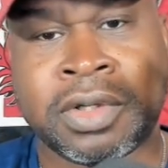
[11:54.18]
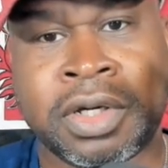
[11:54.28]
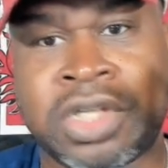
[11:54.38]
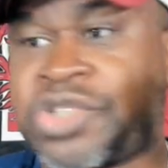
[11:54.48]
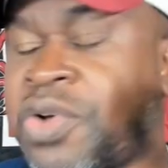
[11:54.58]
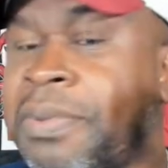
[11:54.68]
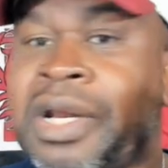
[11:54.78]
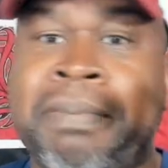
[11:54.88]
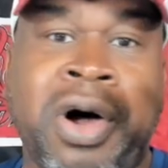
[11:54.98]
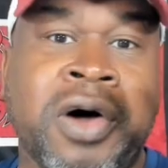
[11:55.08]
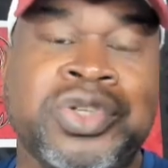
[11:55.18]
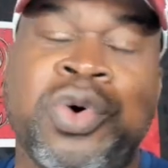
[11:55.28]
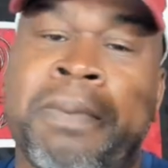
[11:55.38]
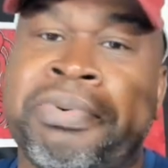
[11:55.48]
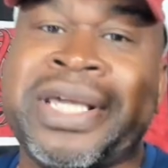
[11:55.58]
distributing the ball to
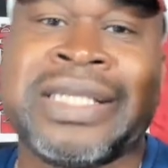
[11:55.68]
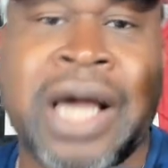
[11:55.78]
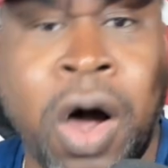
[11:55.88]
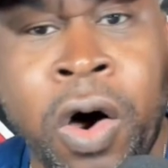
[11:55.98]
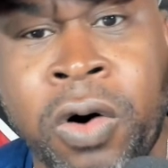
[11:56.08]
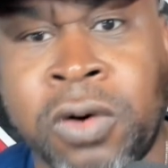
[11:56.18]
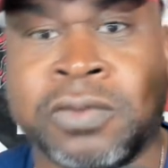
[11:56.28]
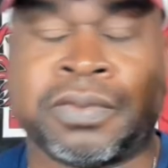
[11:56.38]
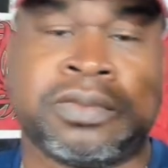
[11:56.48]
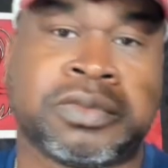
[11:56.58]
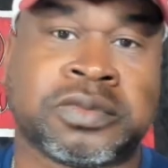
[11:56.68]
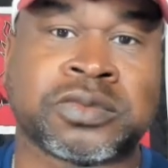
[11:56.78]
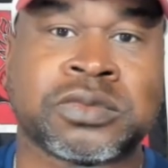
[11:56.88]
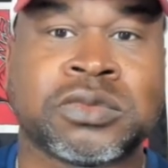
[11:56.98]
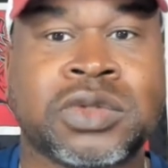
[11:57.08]
a Breezy Hall,
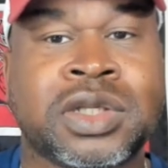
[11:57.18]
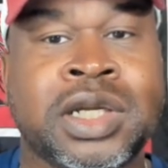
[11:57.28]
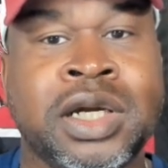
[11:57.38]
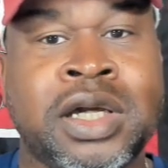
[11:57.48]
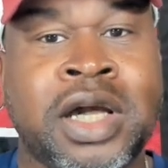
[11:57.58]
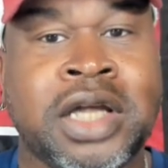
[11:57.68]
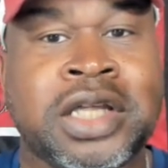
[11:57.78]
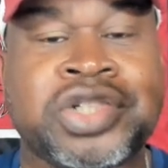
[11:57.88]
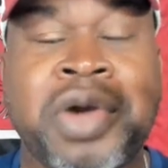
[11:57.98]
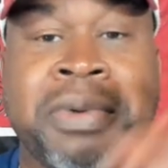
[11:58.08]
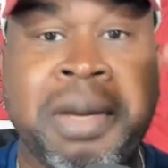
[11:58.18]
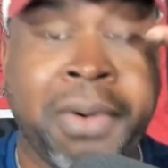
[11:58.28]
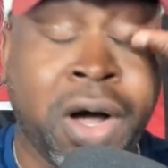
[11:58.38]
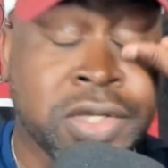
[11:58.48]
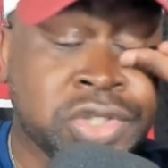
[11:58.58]
distributing the
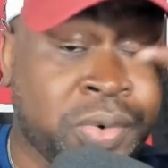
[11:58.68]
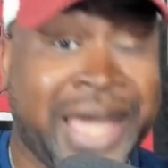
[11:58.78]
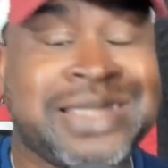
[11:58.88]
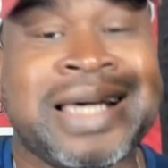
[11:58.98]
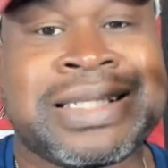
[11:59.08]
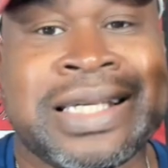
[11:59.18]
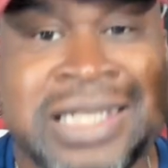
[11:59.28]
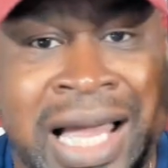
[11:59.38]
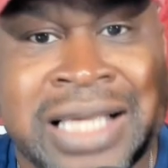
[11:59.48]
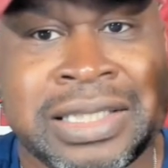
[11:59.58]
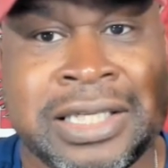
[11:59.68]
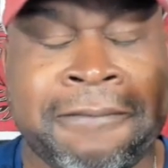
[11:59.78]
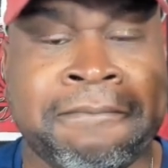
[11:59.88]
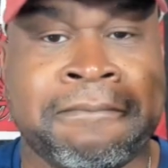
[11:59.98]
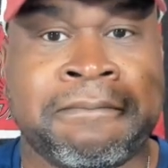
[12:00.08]
ball to a Tessa Johnson.
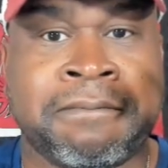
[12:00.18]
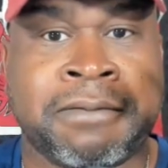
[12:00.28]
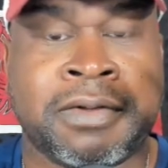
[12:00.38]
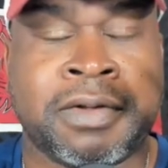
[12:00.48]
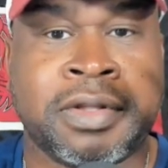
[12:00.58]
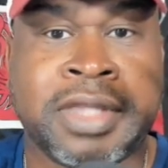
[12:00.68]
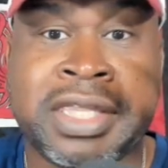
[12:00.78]
The